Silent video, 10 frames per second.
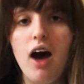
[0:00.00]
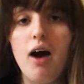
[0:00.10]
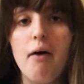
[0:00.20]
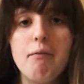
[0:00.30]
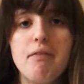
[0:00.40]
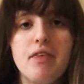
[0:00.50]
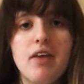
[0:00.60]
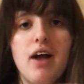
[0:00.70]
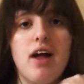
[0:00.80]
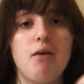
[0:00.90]
When
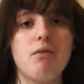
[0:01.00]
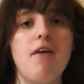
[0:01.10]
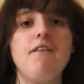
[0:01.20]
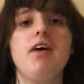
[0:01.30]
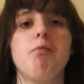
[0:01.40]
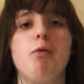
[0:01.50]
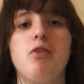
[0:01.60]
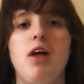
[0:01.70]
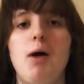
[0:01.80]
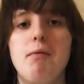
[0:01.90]
I first
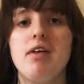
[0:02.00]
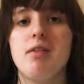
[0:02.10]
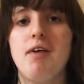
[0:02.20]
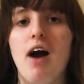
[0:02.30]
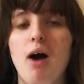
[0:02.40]
bought it, I must admit,